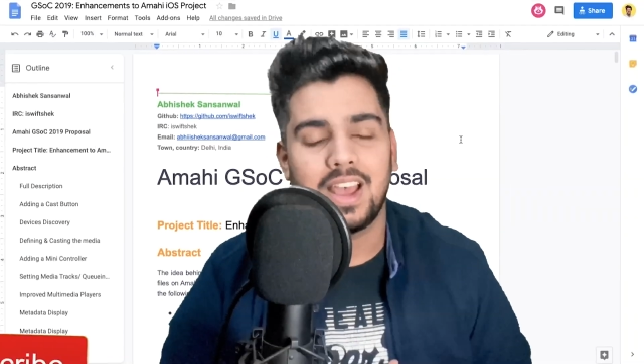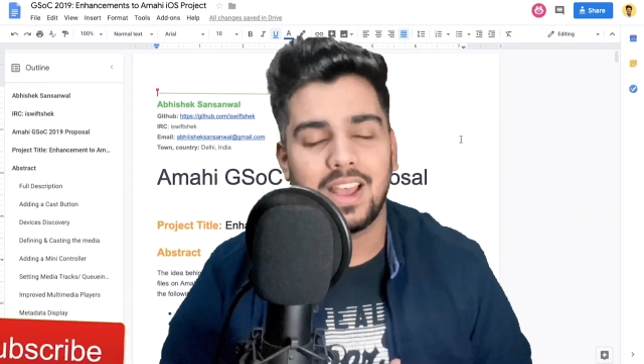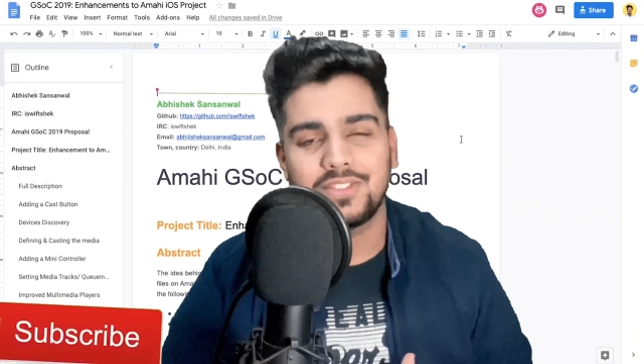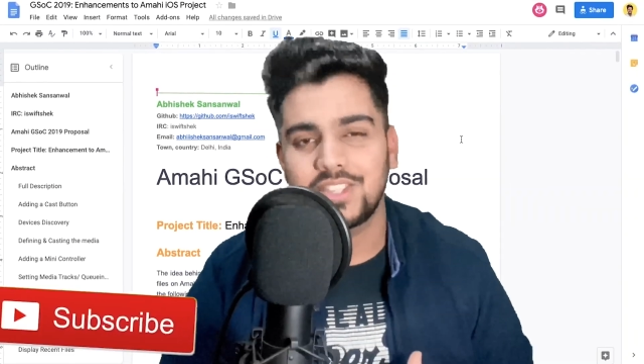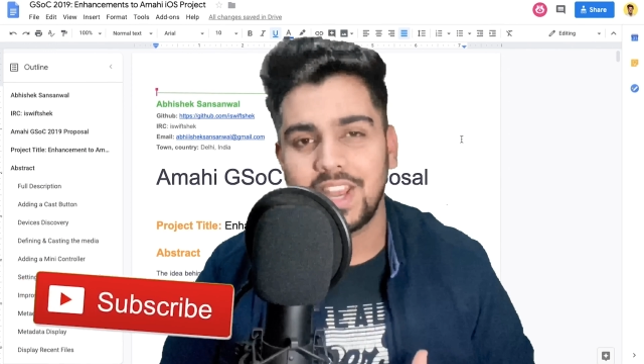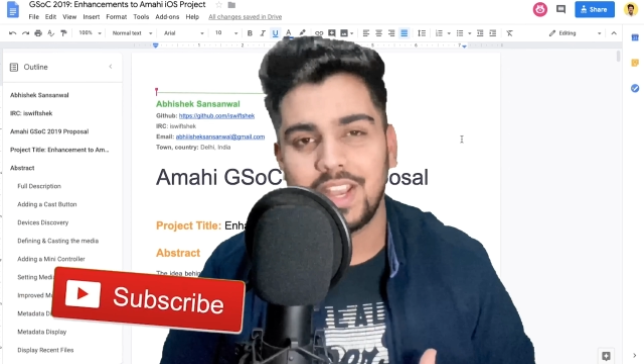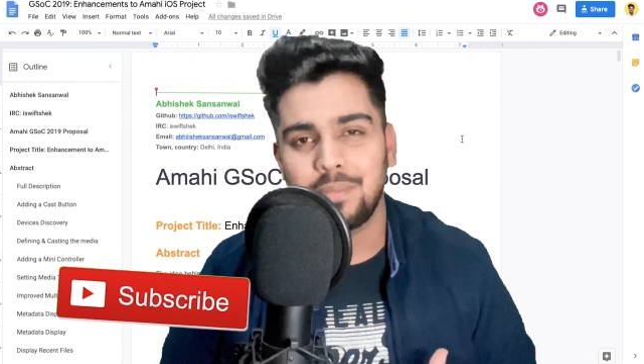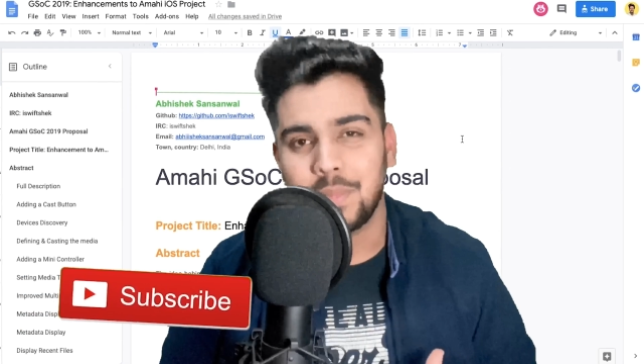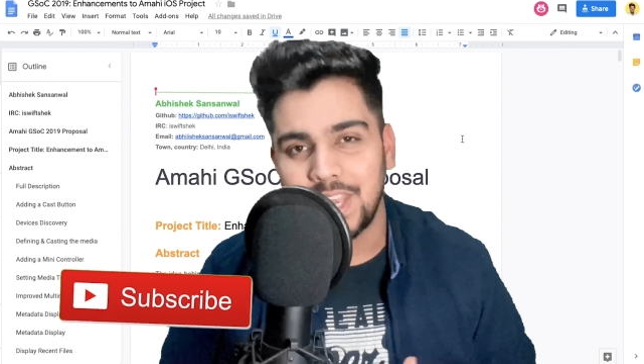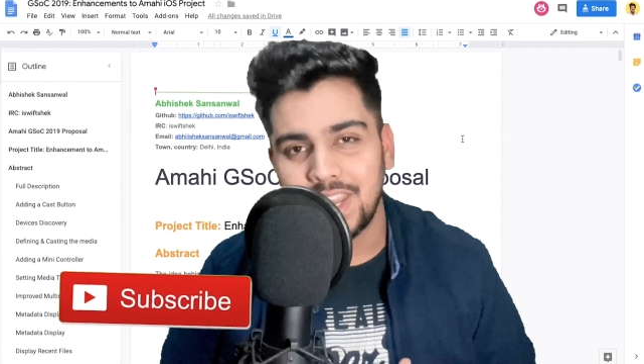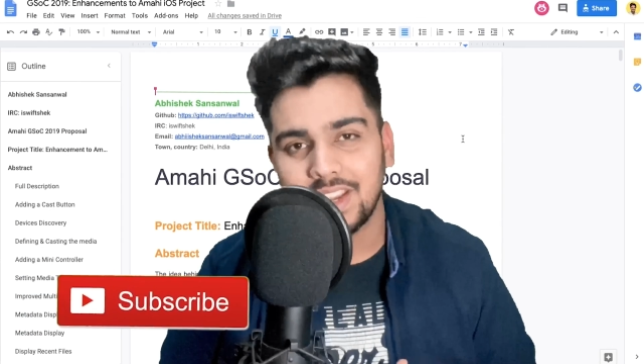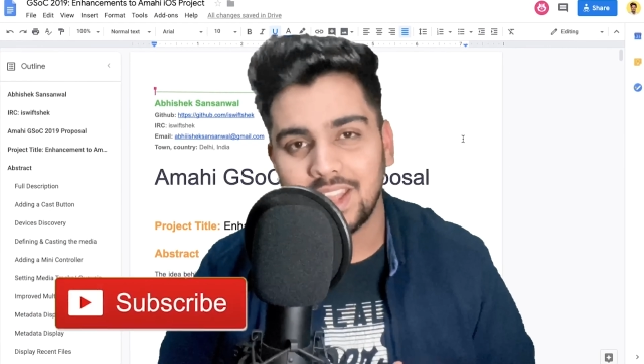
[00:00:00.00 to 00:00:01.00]
I've said it
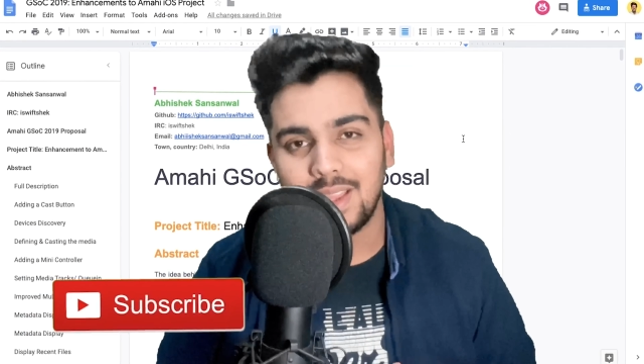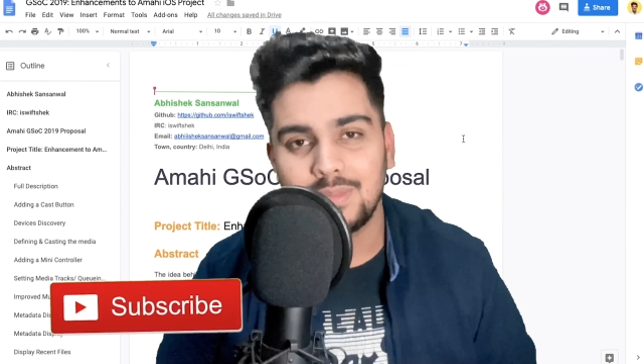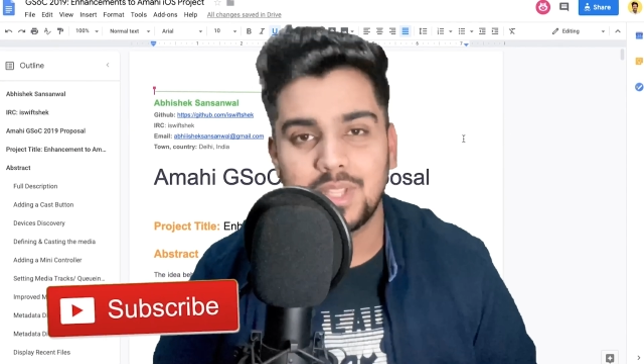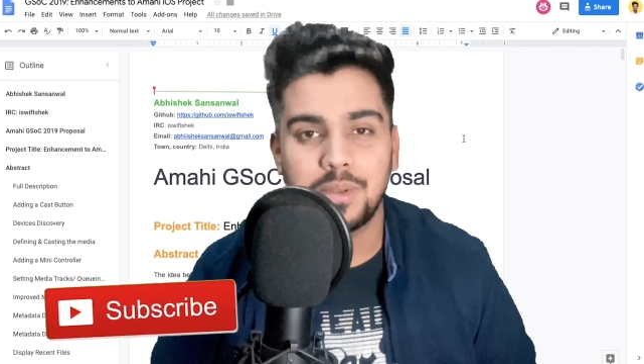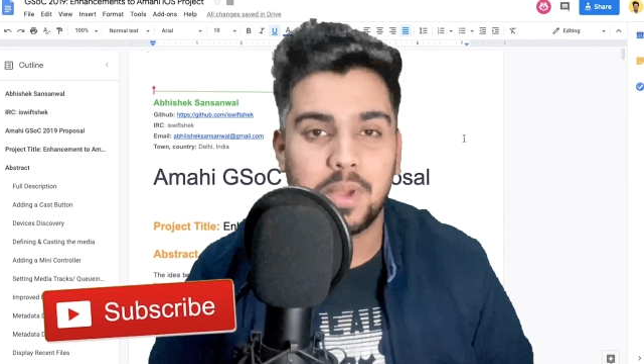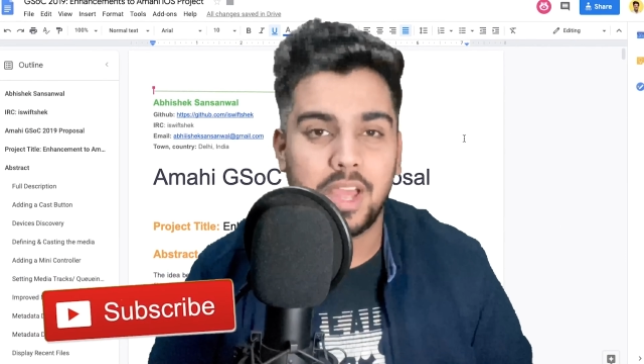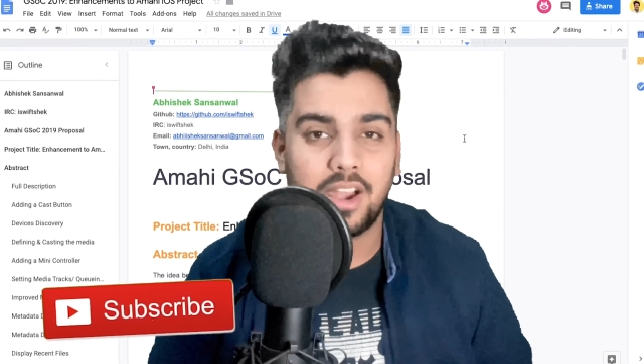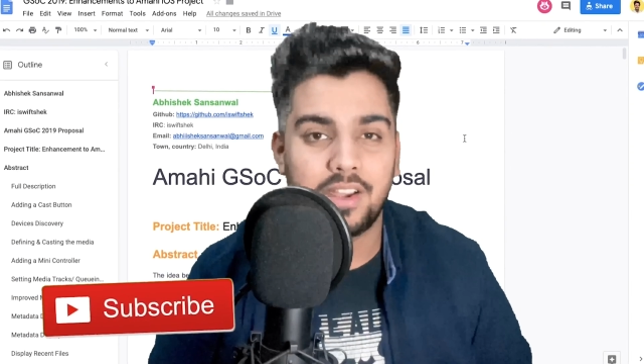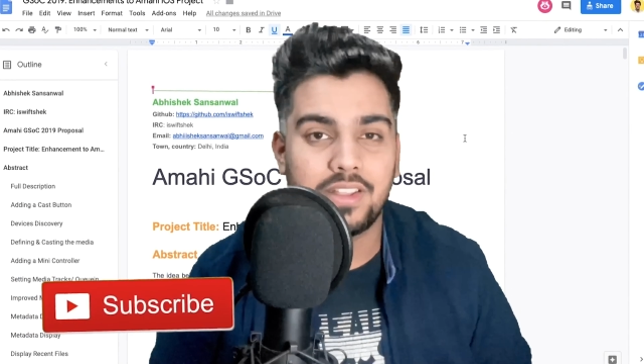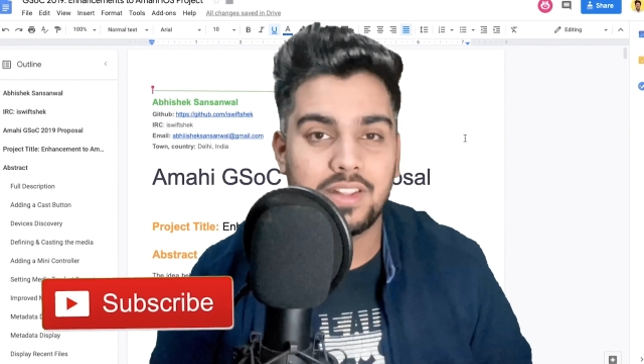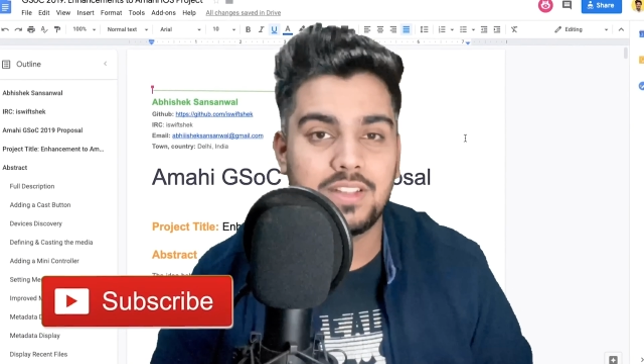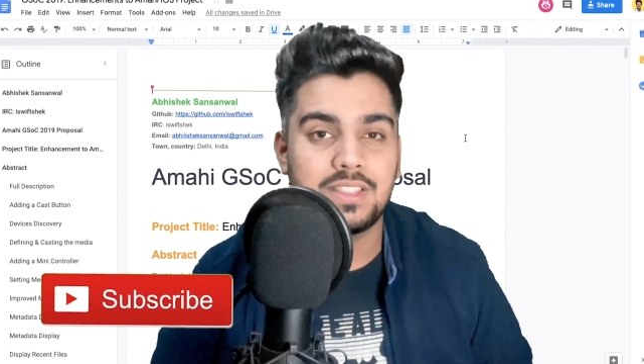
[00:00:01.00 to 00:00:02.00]
many a times in my
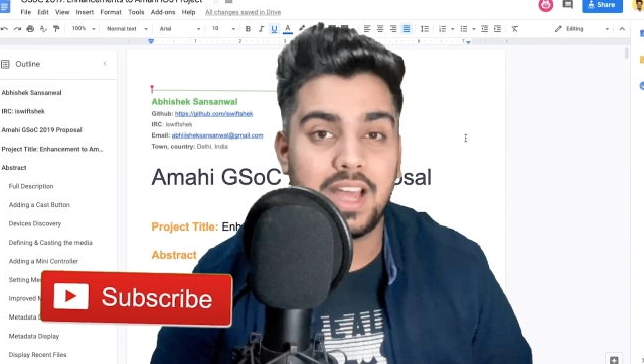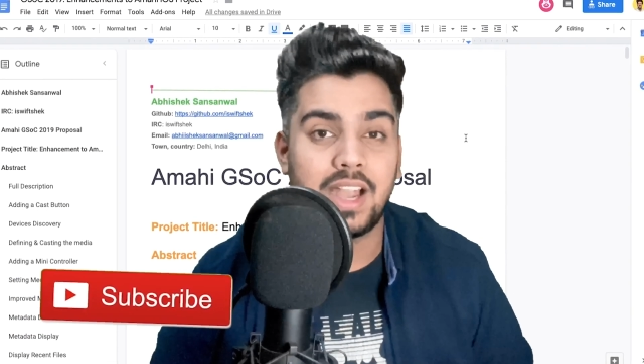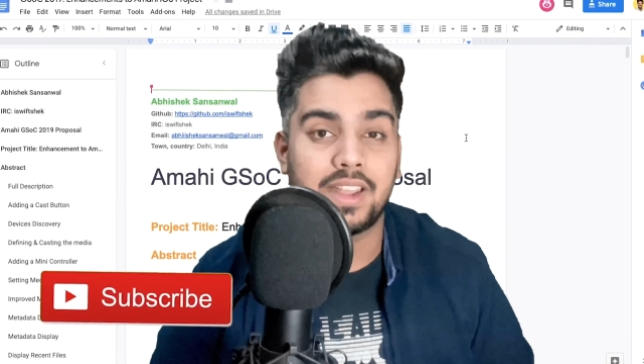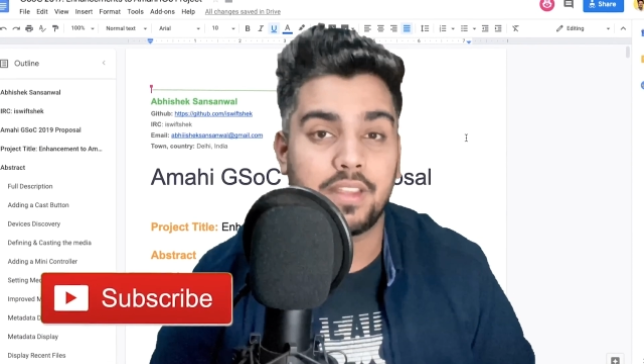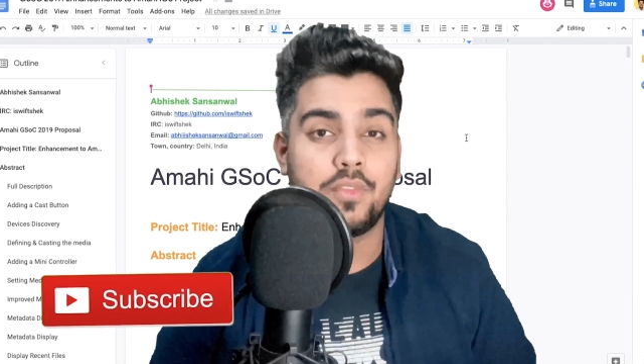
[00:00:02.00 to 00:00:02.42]
articles that